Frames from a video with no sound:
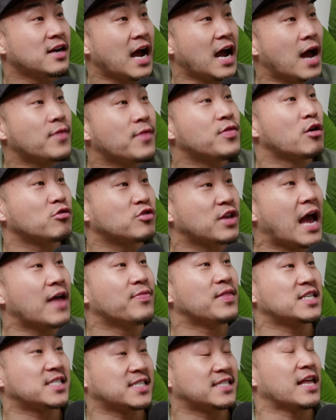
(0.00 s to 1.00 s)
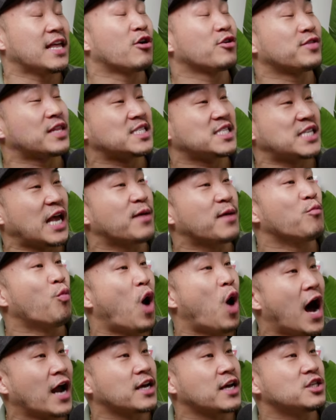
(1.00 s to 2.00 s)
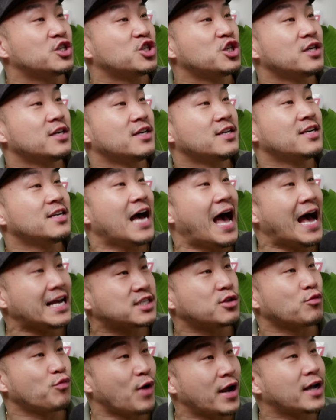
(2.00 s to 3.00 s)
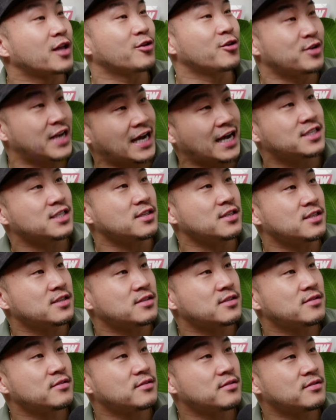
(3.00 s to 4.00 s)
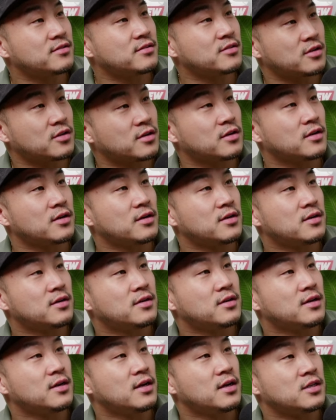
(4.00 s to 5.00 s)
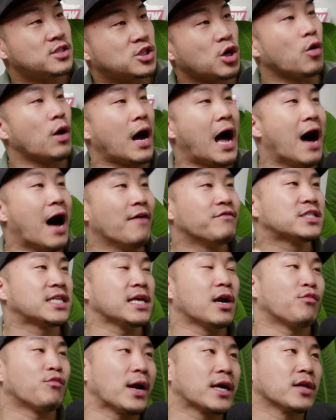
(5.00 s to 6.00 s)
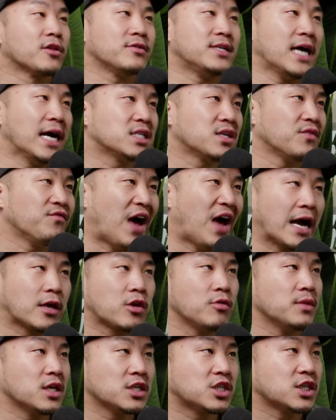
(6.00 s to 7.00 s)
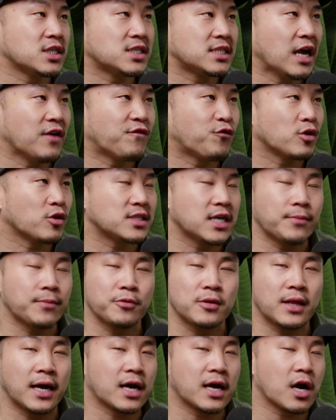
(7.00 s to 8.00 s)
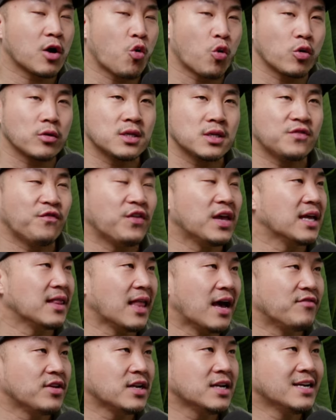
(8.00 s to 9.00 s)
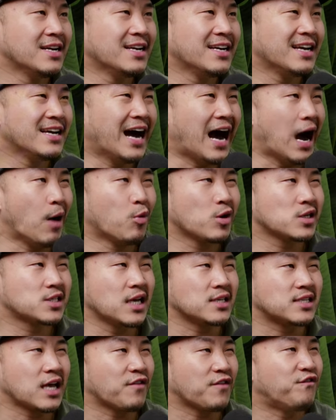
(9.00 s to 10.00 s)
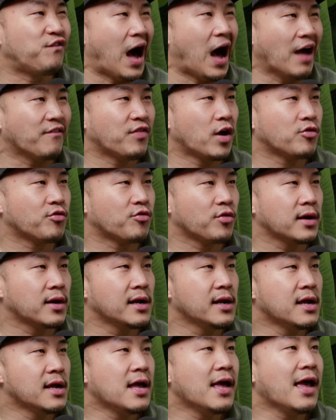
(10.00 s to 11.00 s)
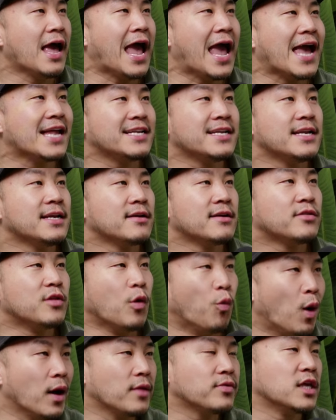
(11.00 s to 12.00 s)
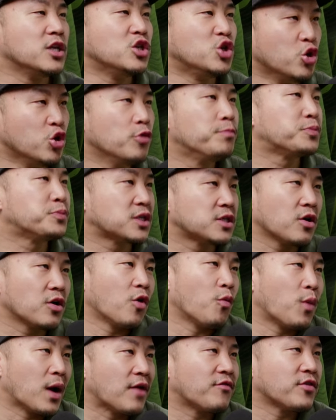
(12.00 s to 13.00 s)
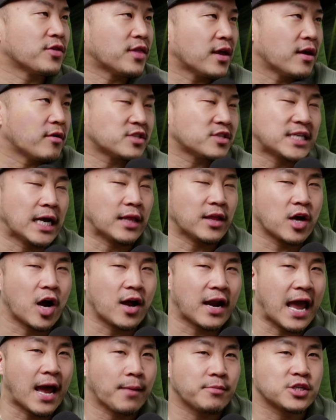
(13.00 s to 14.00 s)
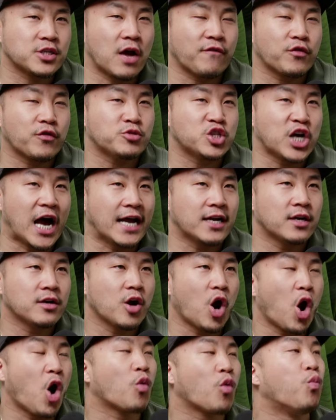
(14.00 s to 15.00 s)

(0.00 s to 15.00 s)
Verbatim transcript: And they're the same wattage as the regular Dyson. Whoa. So obviously a regular Dyson vacuum, let's just say, for example, like a cordless V11, I want to say it's like 500, and the dupes or whatever they're selling on Amazon from China are